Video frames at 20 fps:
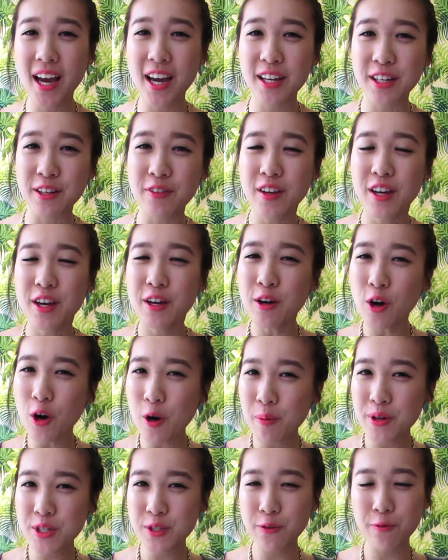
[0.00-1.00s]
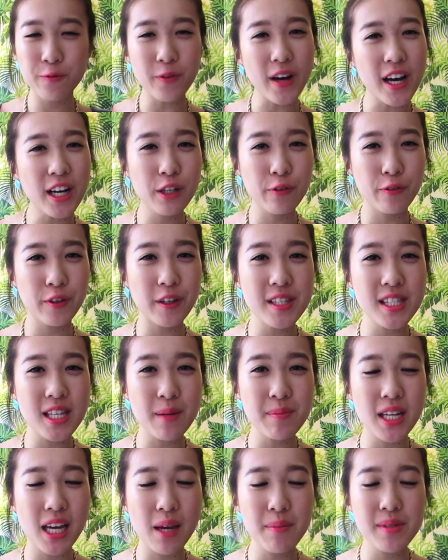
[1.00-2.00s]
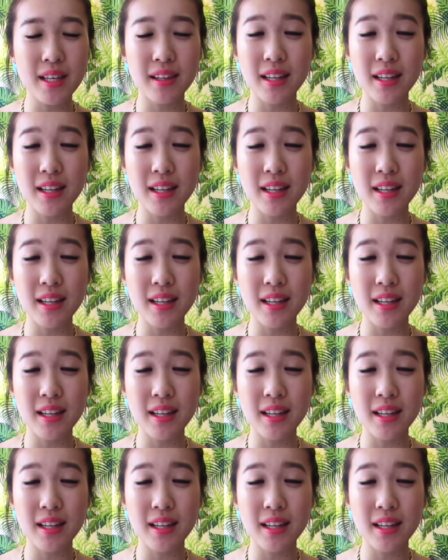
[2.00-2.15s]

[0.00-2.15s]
kind of almost funk feel sometimes.